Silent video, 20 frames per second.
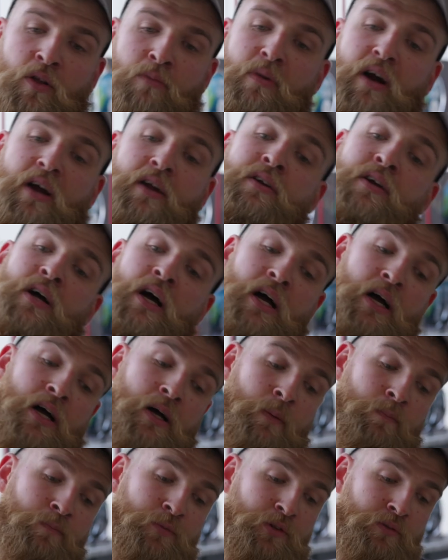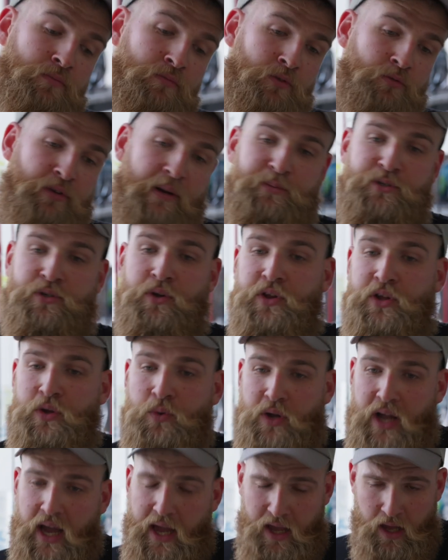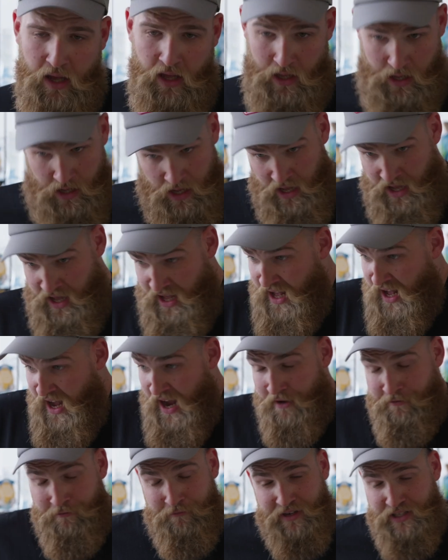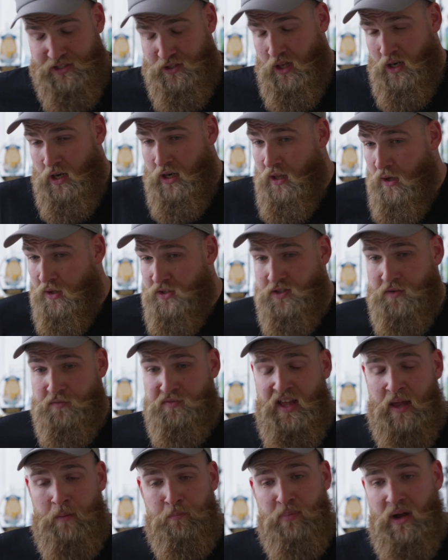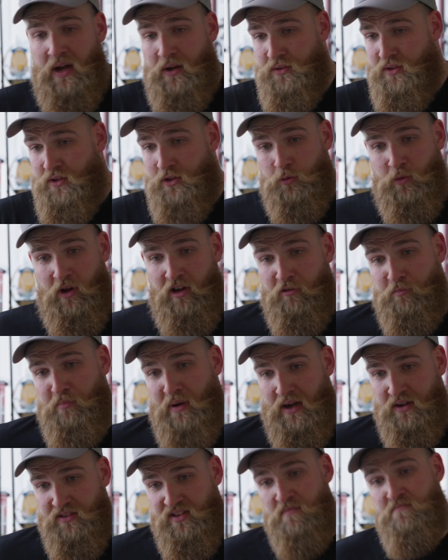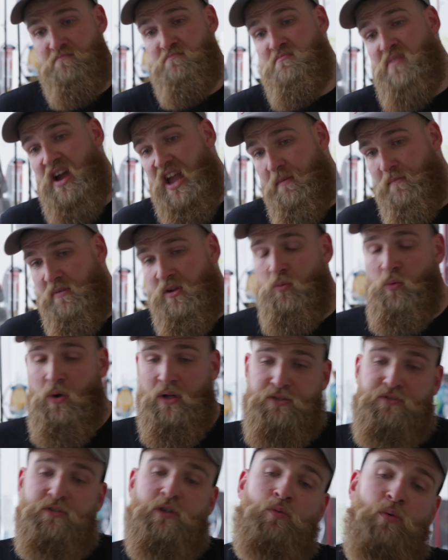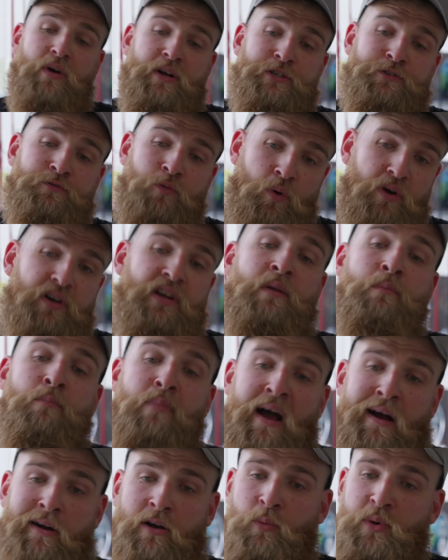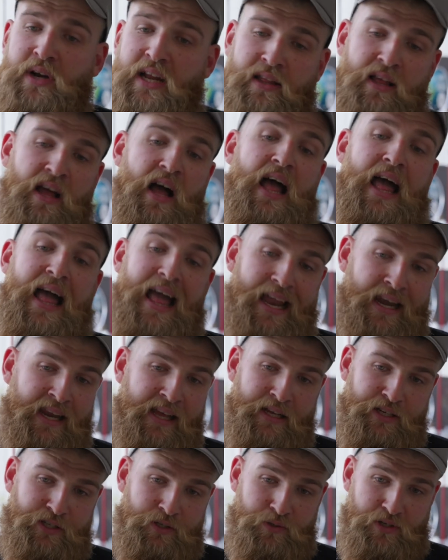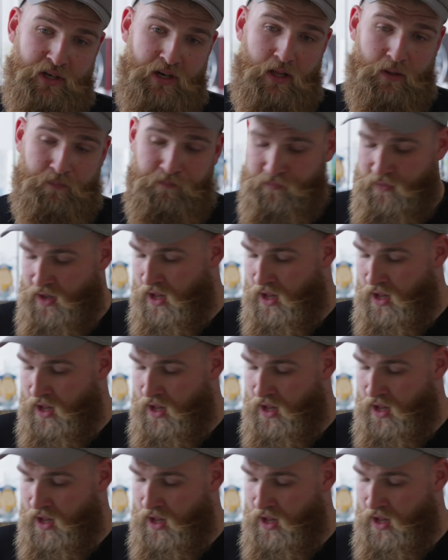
on my trips to the UK, I fished loads of 10 pound, 12 pound, and maybe once or twice 14 pound without any issues at all.